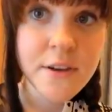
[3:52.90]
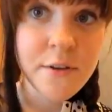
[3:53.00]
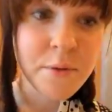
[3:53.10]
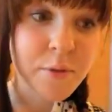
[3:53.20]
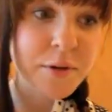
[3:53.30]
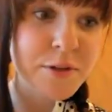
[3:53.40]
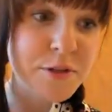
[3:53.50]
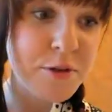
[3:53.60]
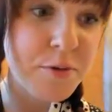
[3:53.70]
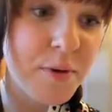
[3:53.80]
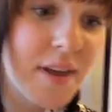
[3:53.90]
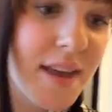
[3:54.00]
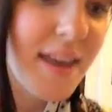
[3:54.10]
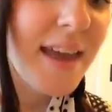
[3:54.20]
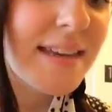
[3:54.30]
I'm going to
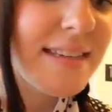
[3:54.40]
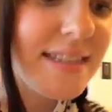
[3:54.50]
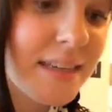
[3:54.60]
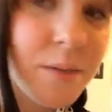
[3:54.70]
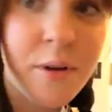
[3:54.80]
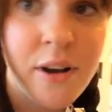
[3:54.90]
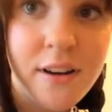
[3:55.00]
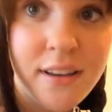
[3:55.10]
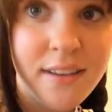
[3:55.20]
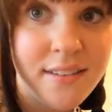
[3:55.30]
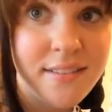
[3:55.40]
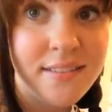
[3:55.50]
a tea party